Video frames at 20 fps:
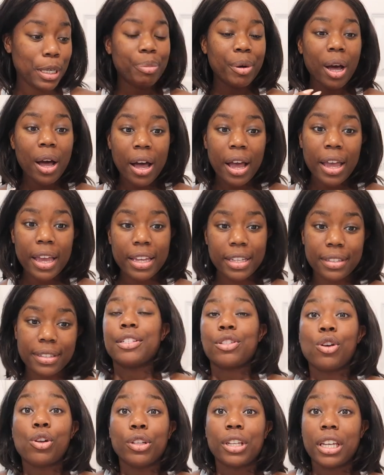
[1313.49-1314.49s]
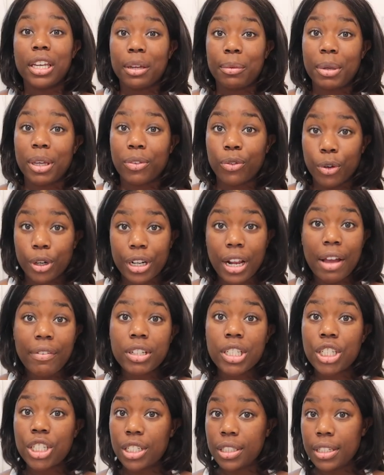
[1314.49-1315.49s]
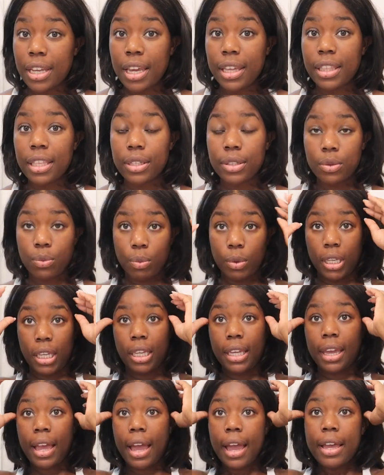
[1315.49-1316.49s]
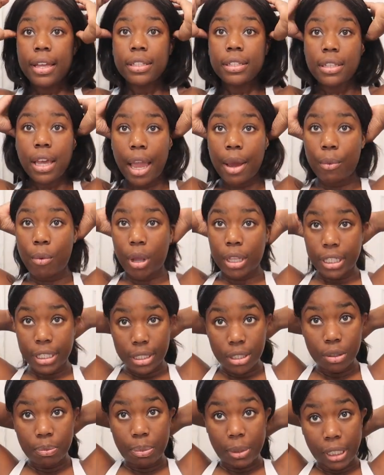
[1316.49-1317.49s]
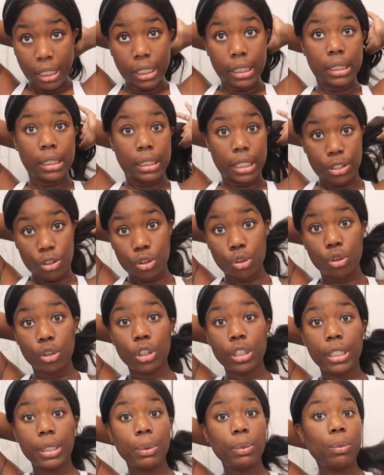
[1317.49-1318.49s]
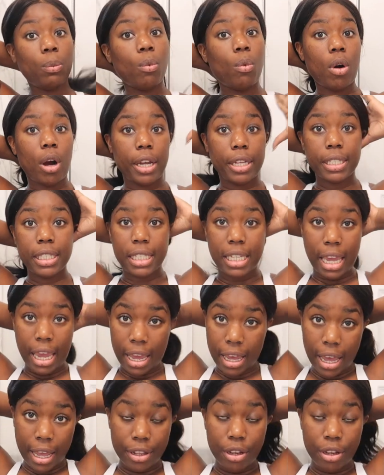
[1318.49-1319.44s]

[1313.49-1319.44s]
But I told him, if we're gonna have a cheat day this weekend, I want it to be literally one day.